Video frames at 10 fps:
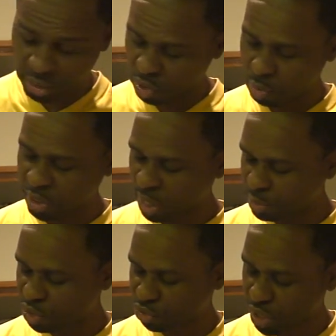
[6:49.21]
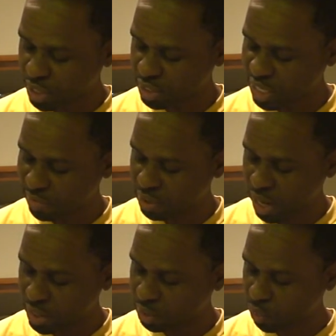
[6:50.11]
so much. I was drinking 7
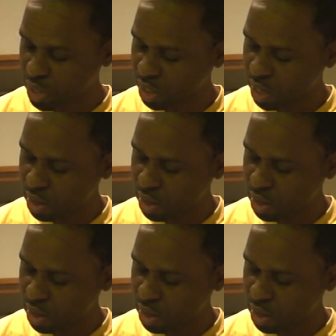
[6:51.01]
days a week.